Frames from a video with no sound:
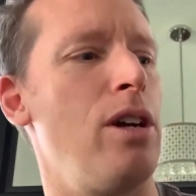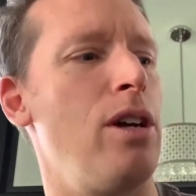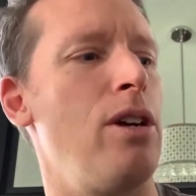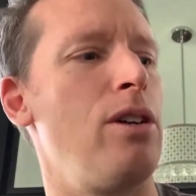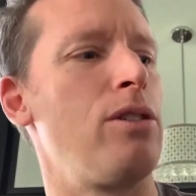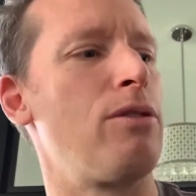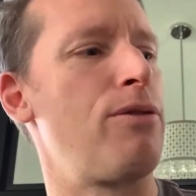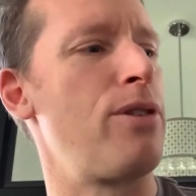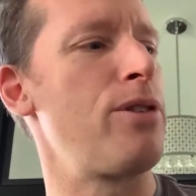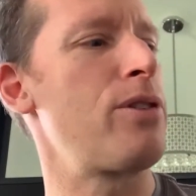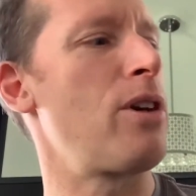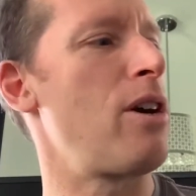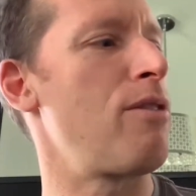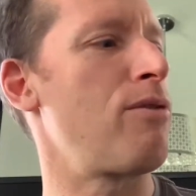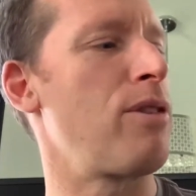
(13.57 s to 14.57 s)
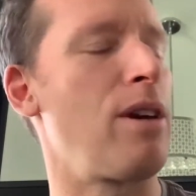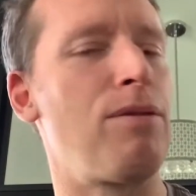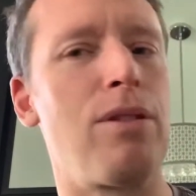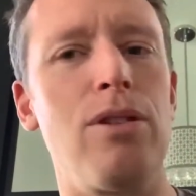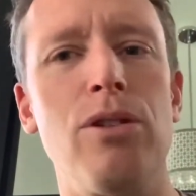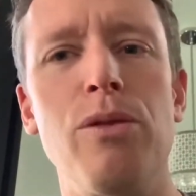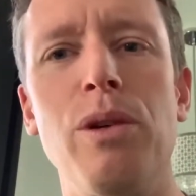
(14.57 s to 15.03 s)
So first off, we have
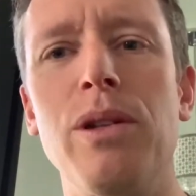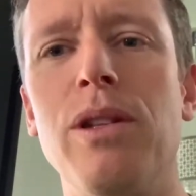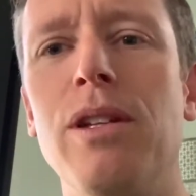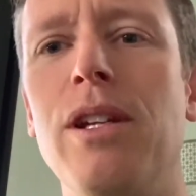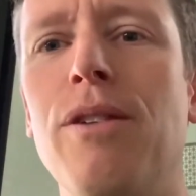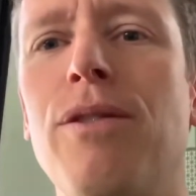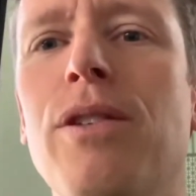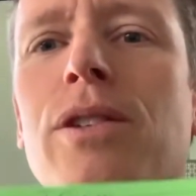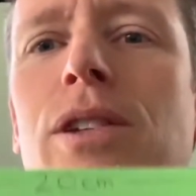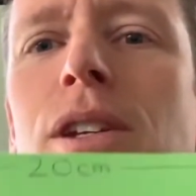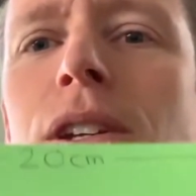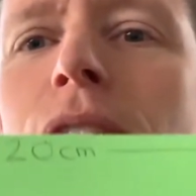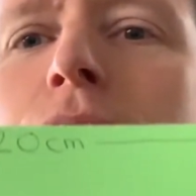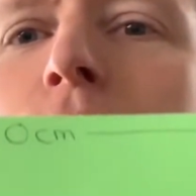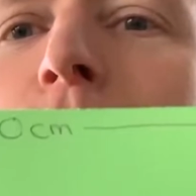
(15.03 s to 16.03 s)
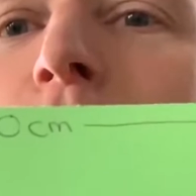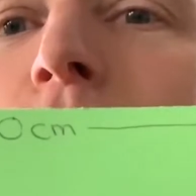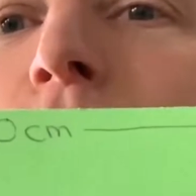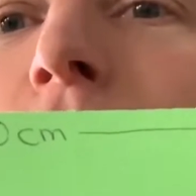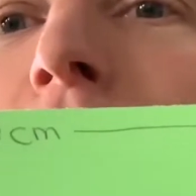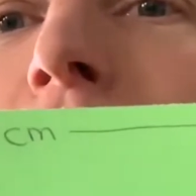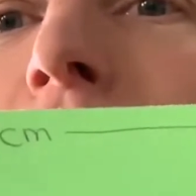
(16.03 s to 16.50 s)
to know what the difference is
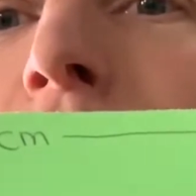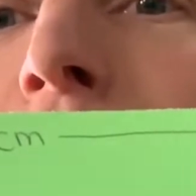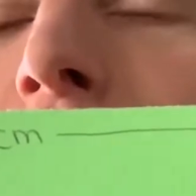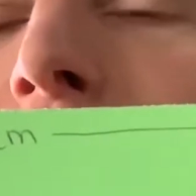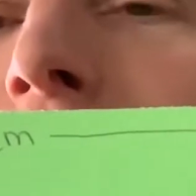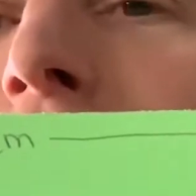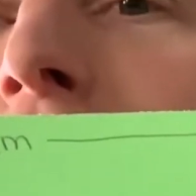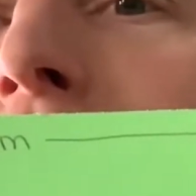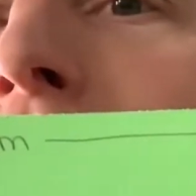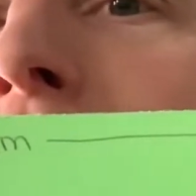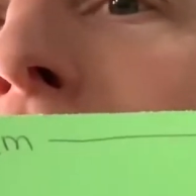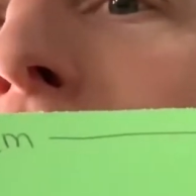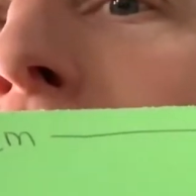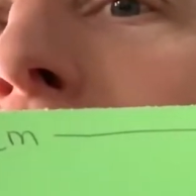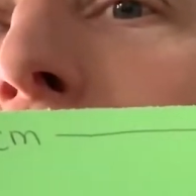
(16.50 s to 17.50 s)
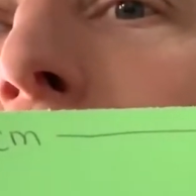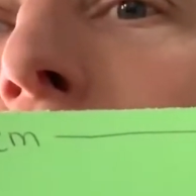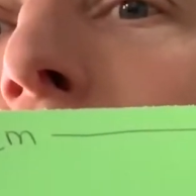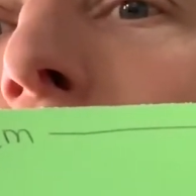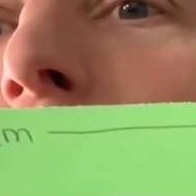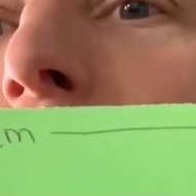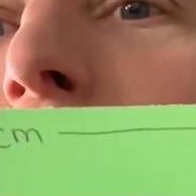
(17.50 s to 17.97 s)
between a rectangle and a
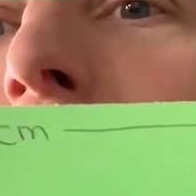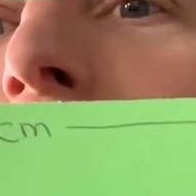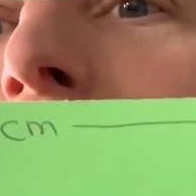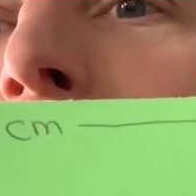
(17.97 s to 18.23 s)
parallelogram.